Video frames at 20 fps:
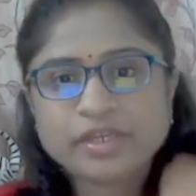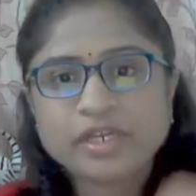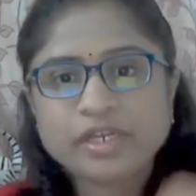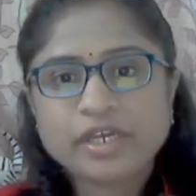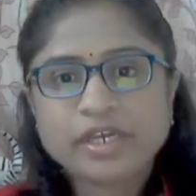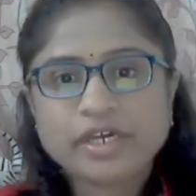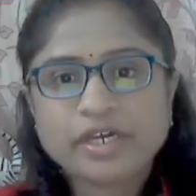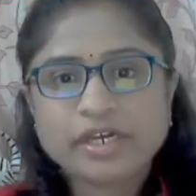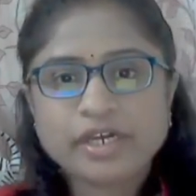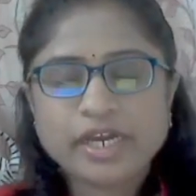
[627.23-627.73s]

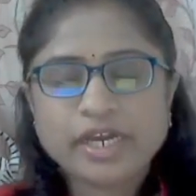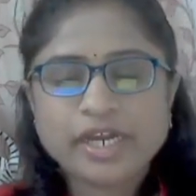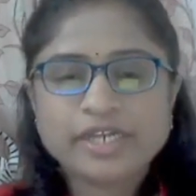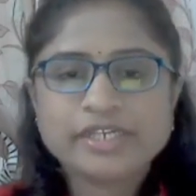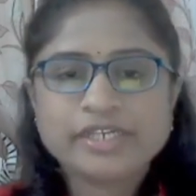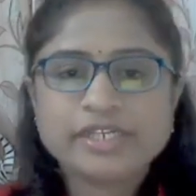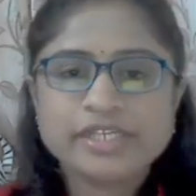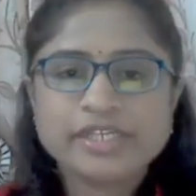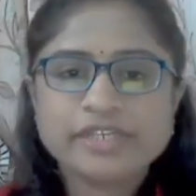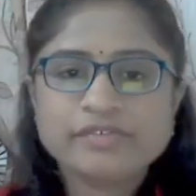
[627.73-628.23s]

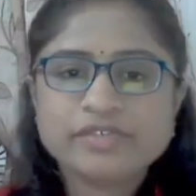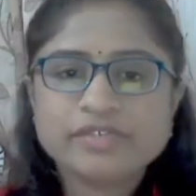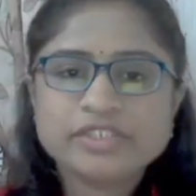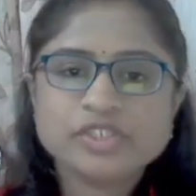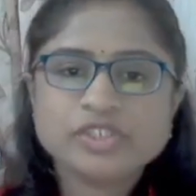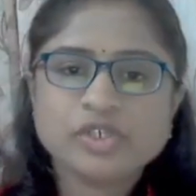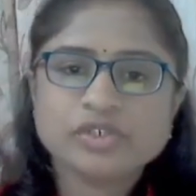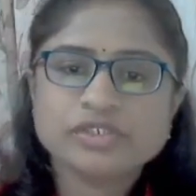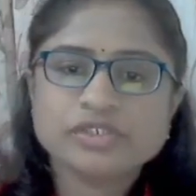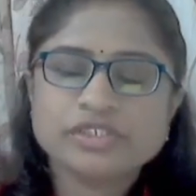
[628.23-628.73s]
and in
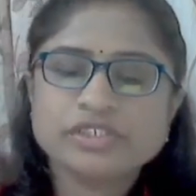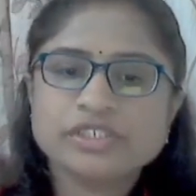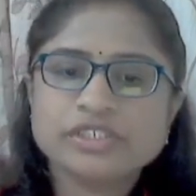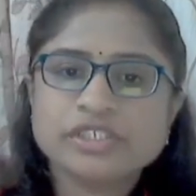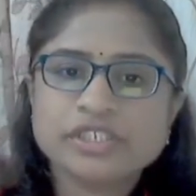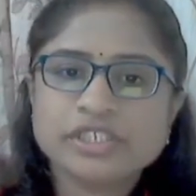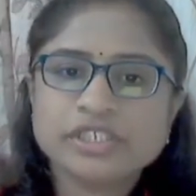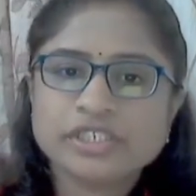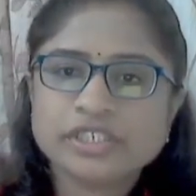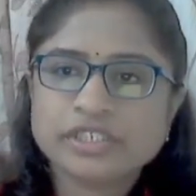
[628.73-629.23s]
which
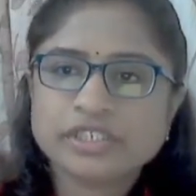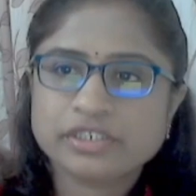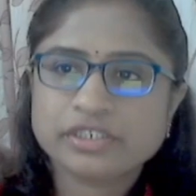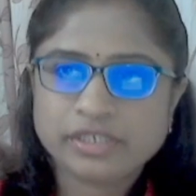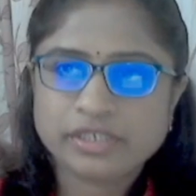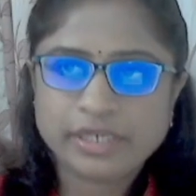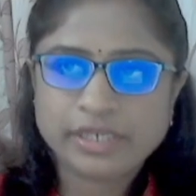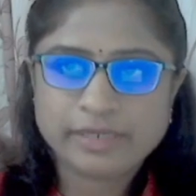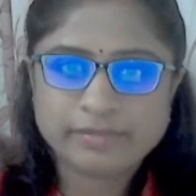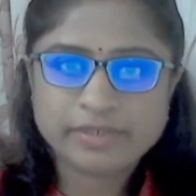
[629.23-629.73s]
oxygen and
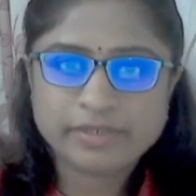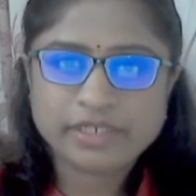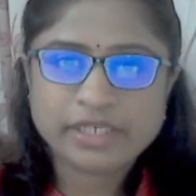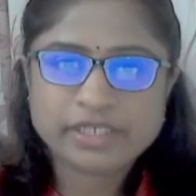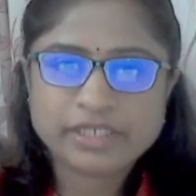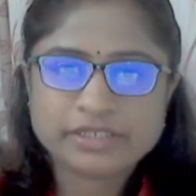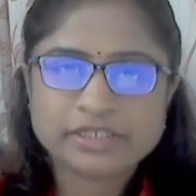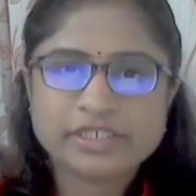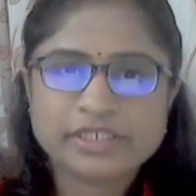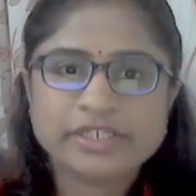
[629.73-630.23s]
carbon
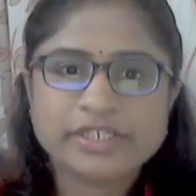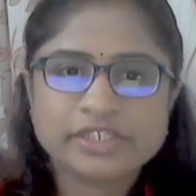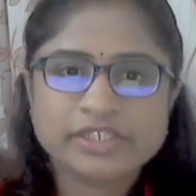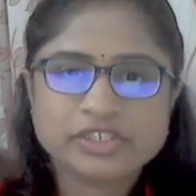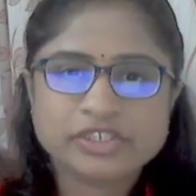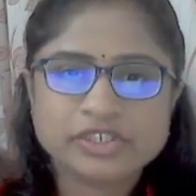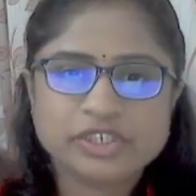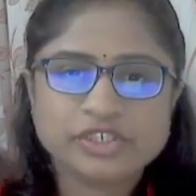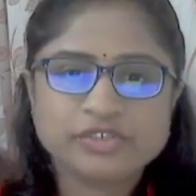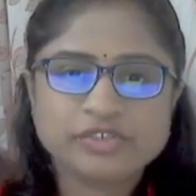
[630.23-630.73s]
dioxide
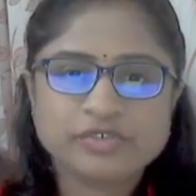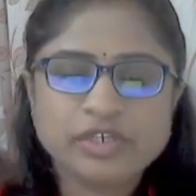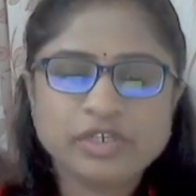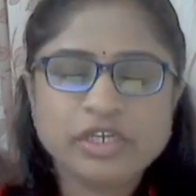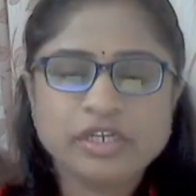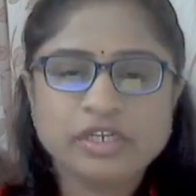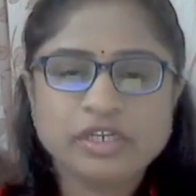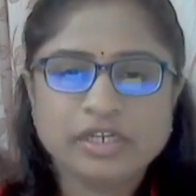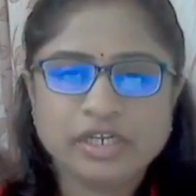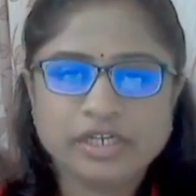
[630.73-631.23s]
exchange
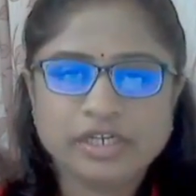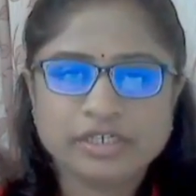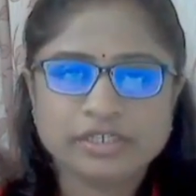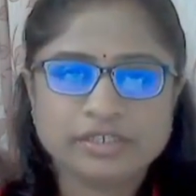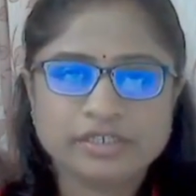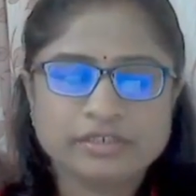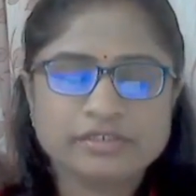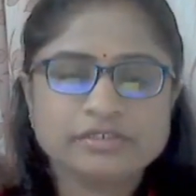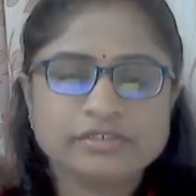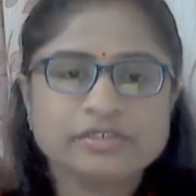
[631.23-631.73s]
will
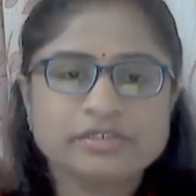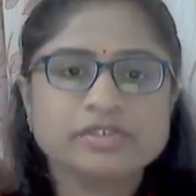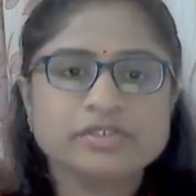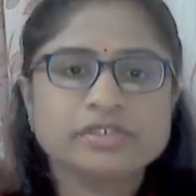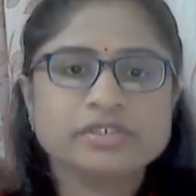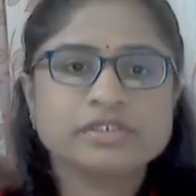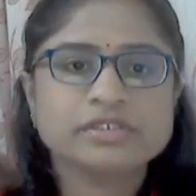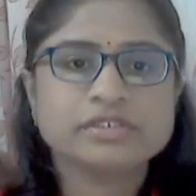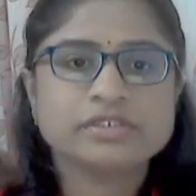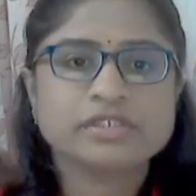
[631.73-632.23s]
occur. So
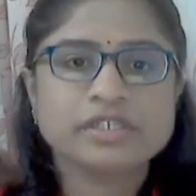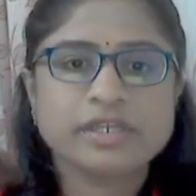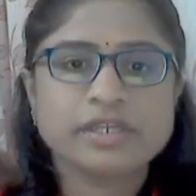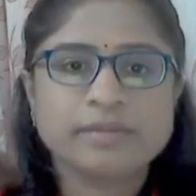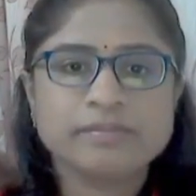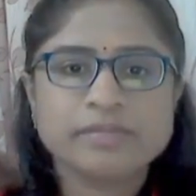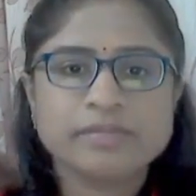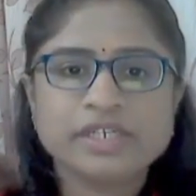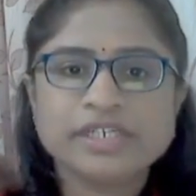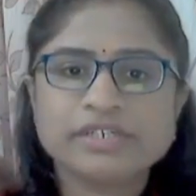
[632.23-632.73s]
this is the
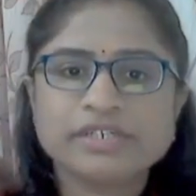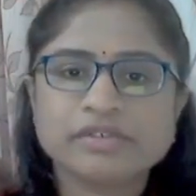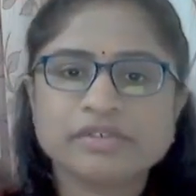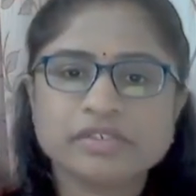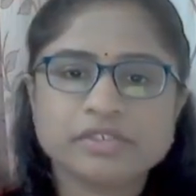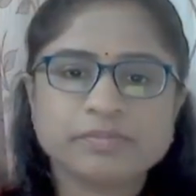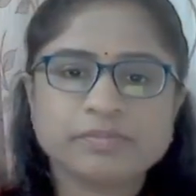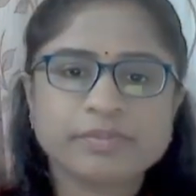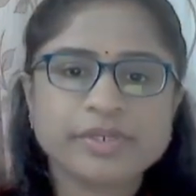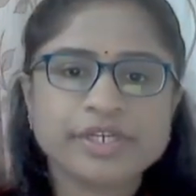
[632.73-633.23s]
complete
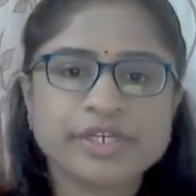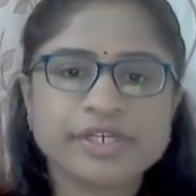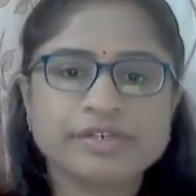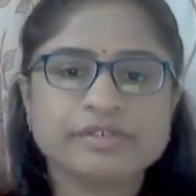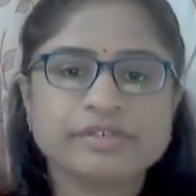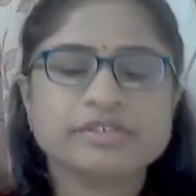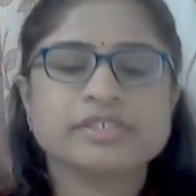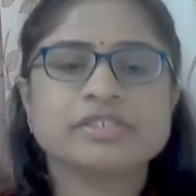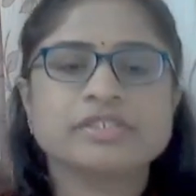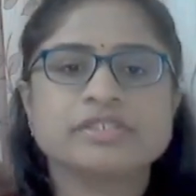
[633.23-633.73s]

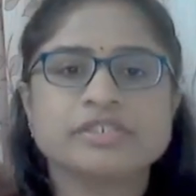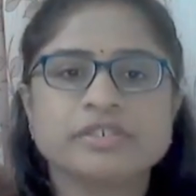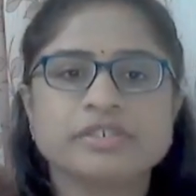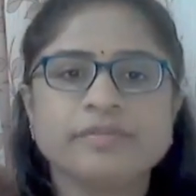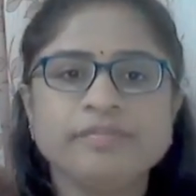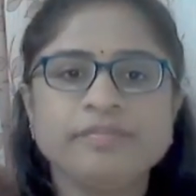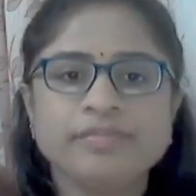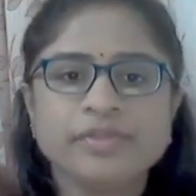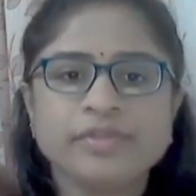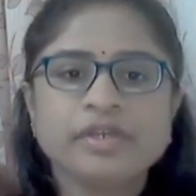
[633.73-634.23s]
respiratory
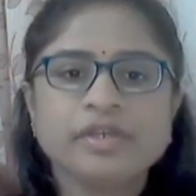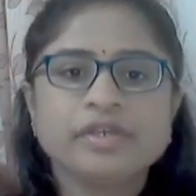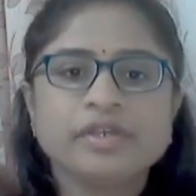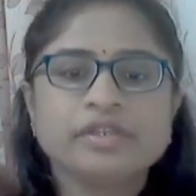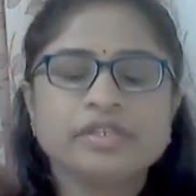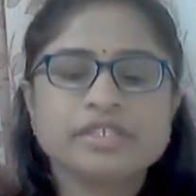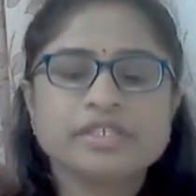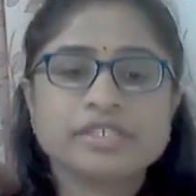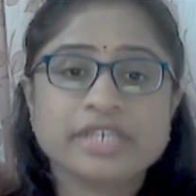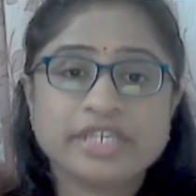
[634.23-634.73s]
system,
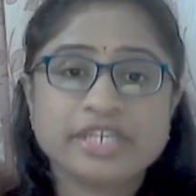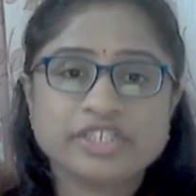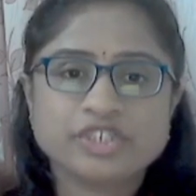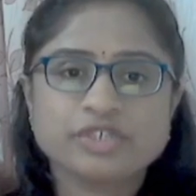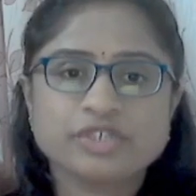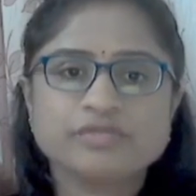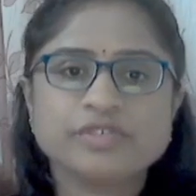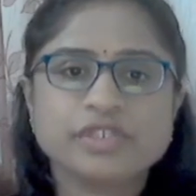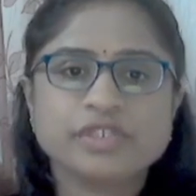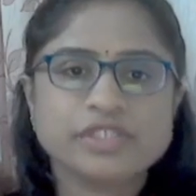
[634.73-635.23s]
the
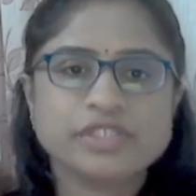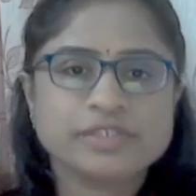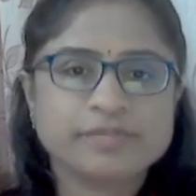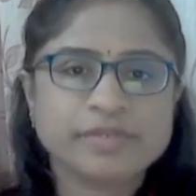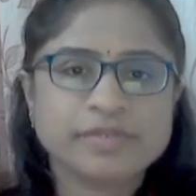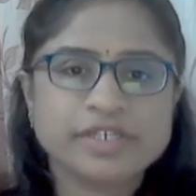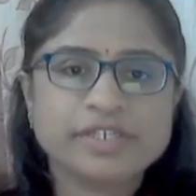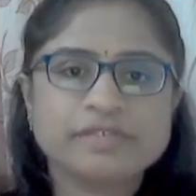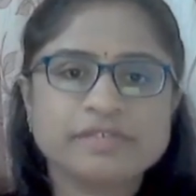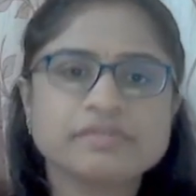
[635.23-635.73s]
sketch of the
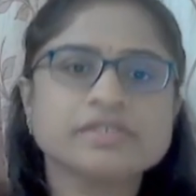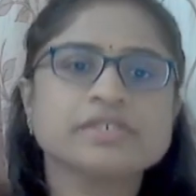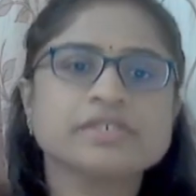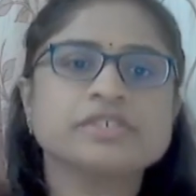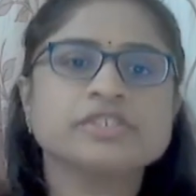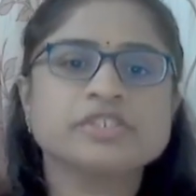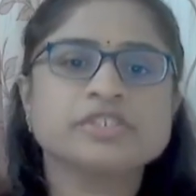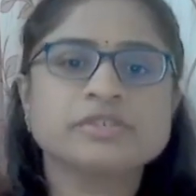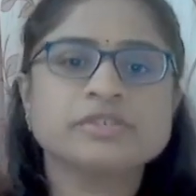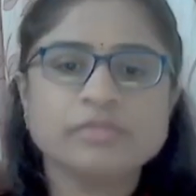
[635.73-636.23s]
respiratory
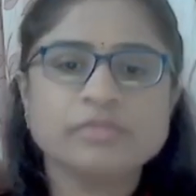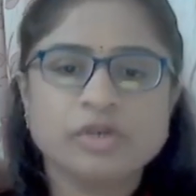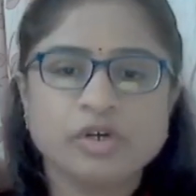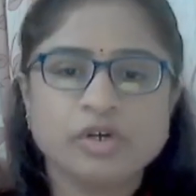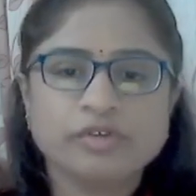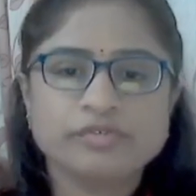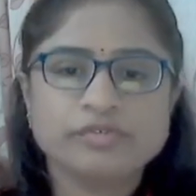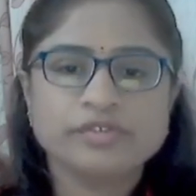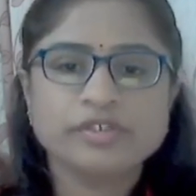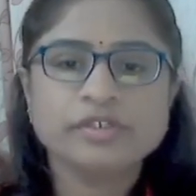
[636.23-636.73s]
system
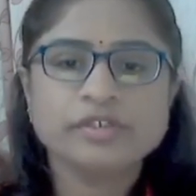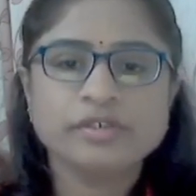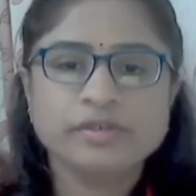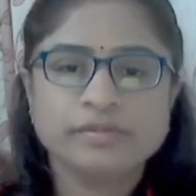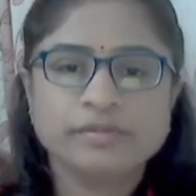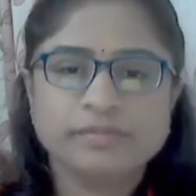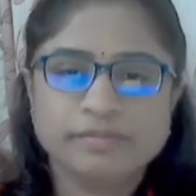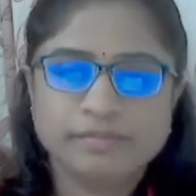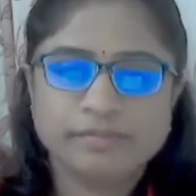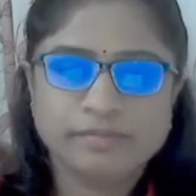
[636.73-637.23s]
of the
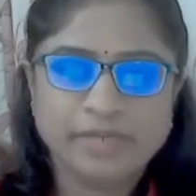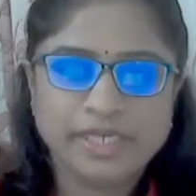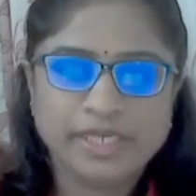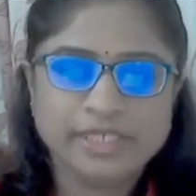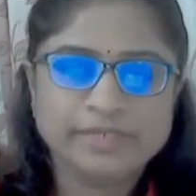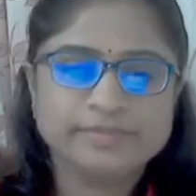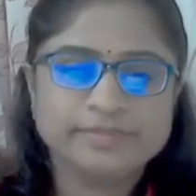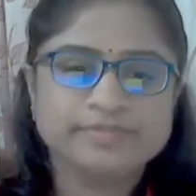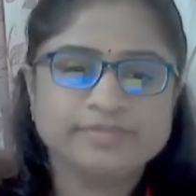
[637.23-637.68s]
man.